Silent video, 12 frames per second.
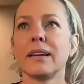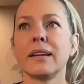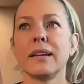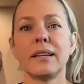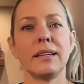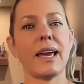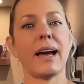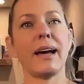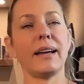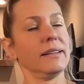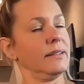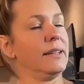
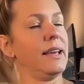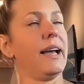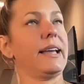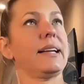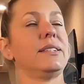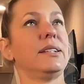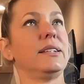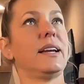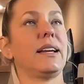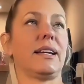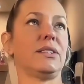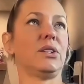Yeah, yeah, I
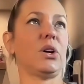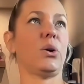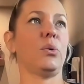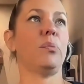guess so.